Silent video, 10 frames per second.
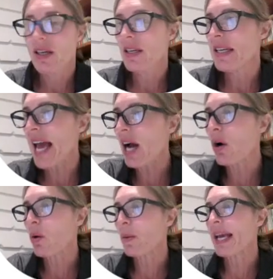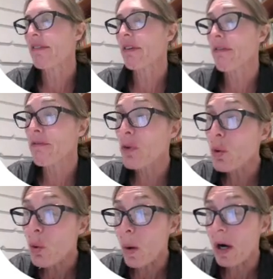Now we have a
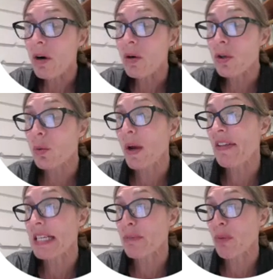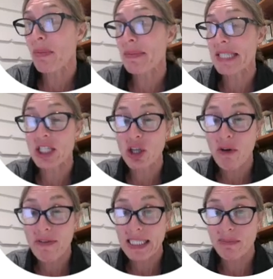full world where these problems are so
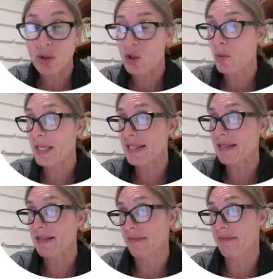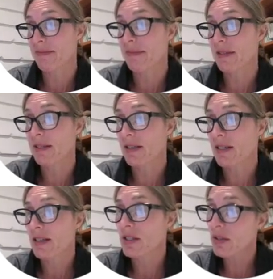visible to us.
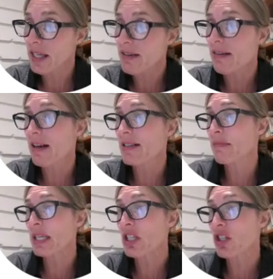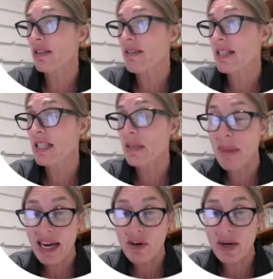So yeah, as mentioned, this is the
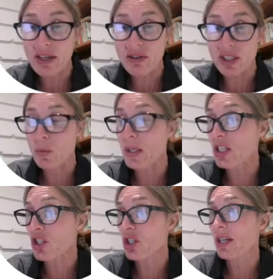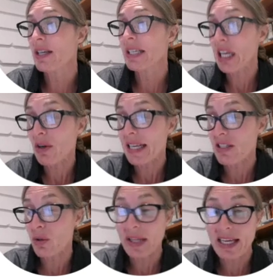background in which
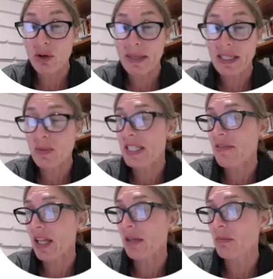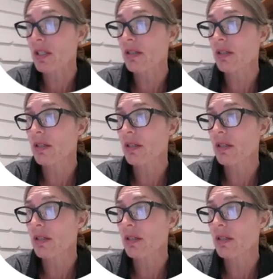neoclassical economics was developed.